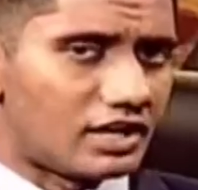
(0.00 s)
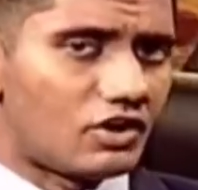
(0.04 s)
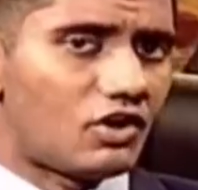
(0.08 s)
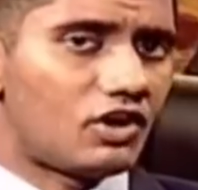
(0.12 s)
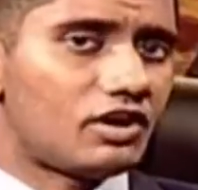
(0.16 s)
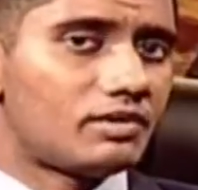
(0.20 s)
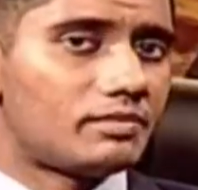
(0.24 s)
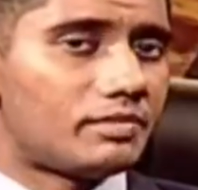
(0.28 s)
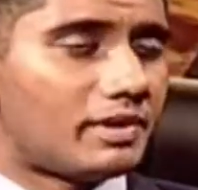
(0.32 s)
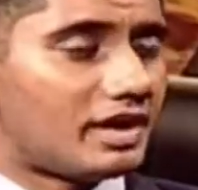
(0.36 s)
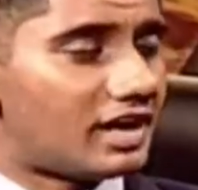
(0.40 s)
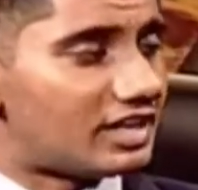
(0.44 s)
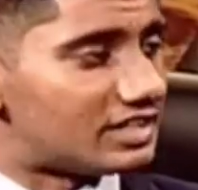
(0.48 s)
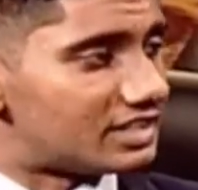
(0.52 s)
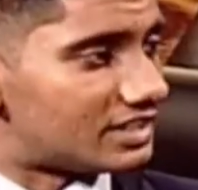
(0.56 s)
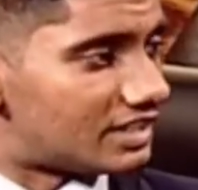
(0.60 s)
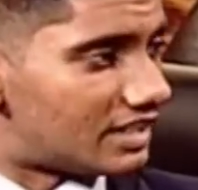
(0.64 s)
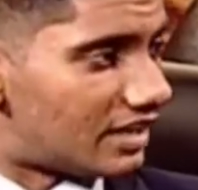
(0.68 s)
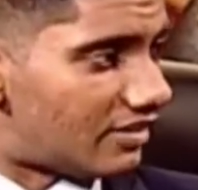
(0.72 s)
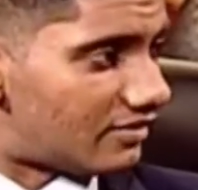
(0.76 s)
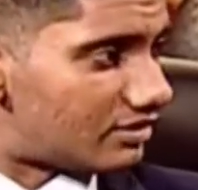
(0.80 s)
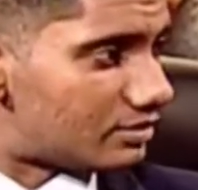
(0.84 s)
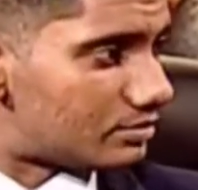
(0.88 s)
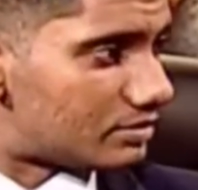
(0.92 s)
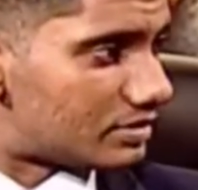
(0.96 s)
all-party
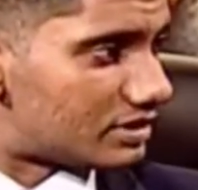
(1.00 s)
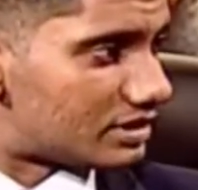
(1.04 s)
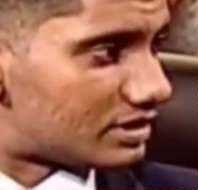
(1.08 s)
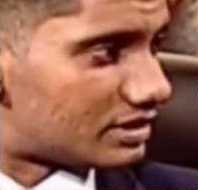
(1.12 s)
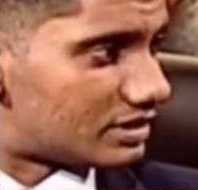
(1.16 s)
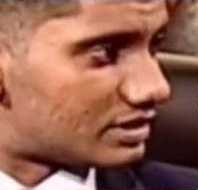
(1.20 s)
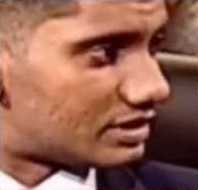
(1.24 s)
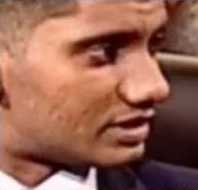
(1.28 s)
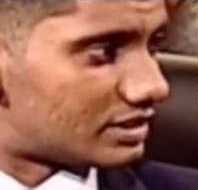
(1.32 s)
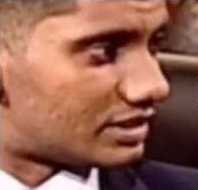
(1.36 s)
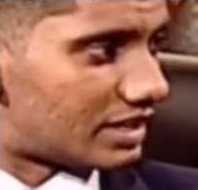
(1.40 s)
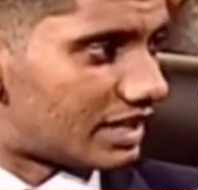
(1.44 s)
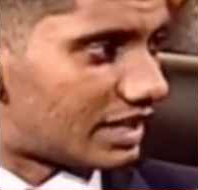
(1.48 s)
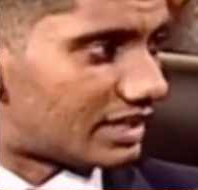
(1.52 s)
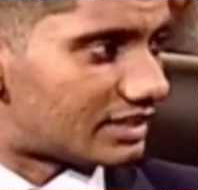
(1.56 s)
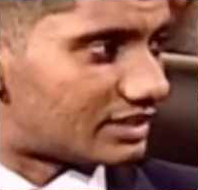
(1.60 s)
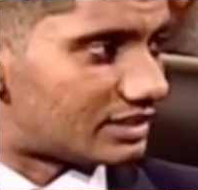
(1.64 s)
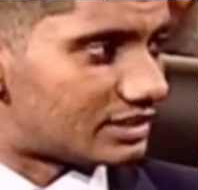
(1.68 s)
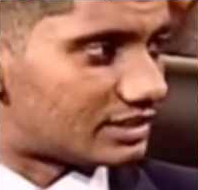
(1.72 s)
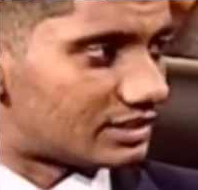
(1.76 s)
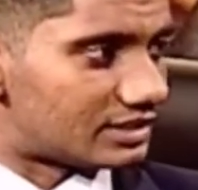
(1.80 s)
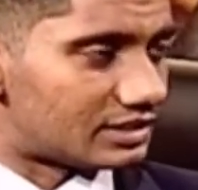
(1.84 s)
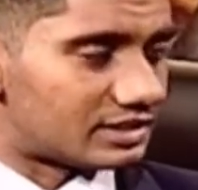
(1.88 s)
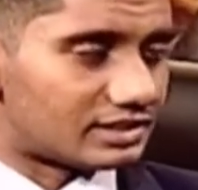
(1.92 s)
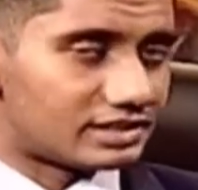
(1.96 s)
government. That
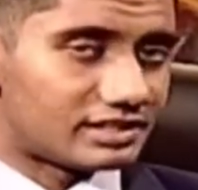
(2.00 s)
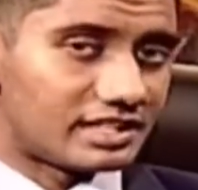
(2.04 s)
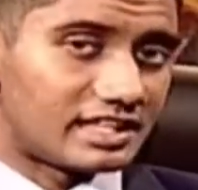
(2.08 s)
uh,